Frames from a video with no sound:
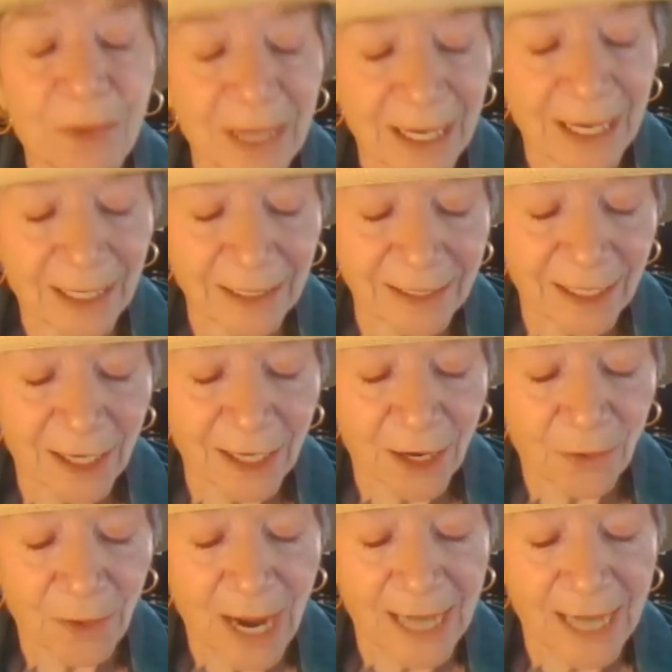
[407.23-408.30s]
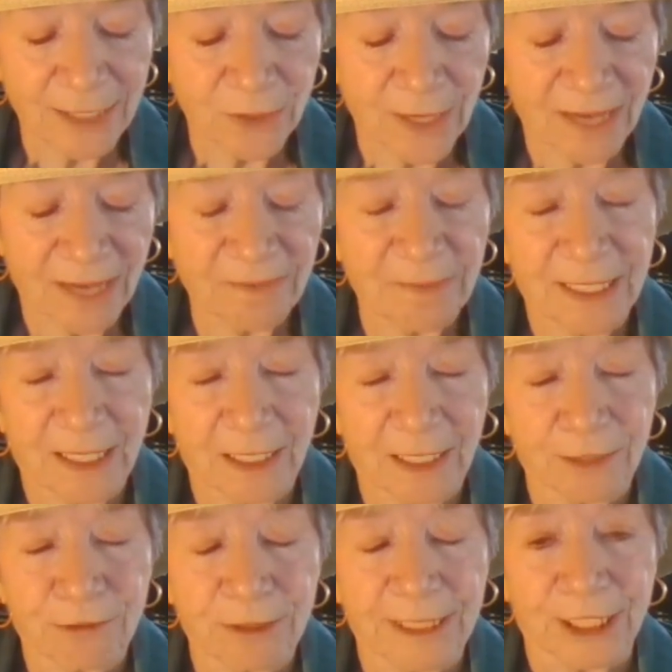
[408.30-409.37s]
well, you know, I do have my
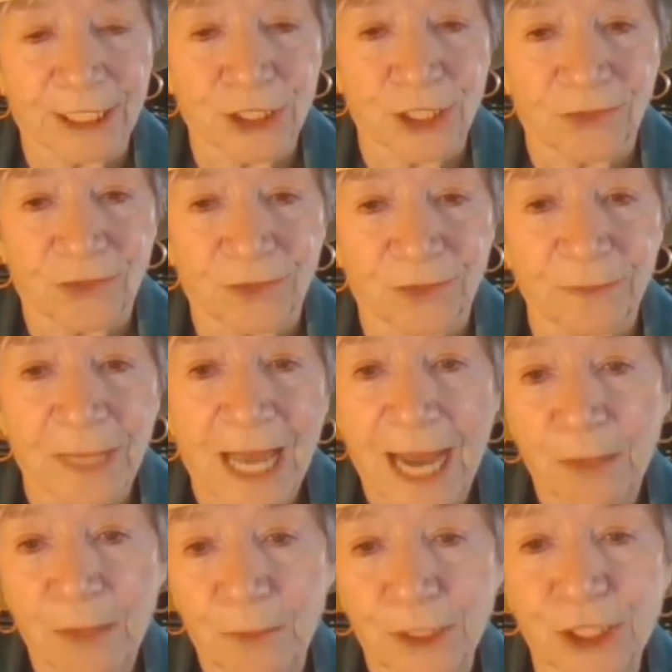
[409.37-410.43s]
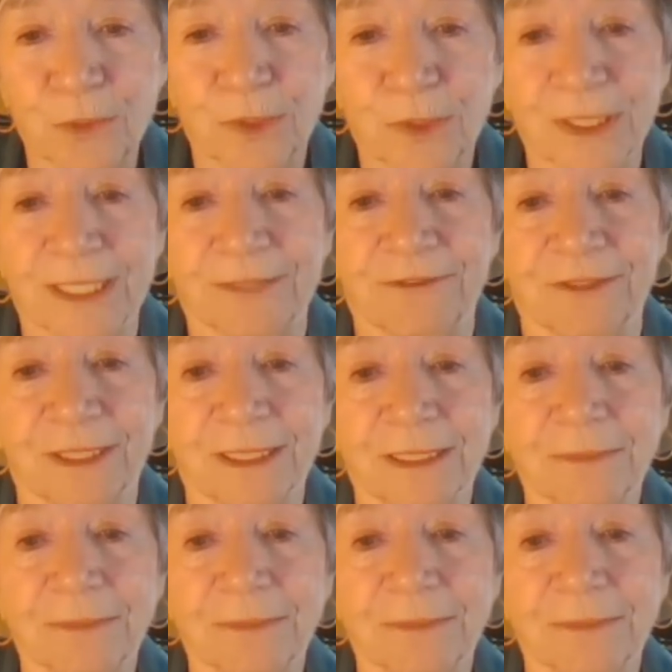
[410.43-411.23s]
contradictions. I wish it were different.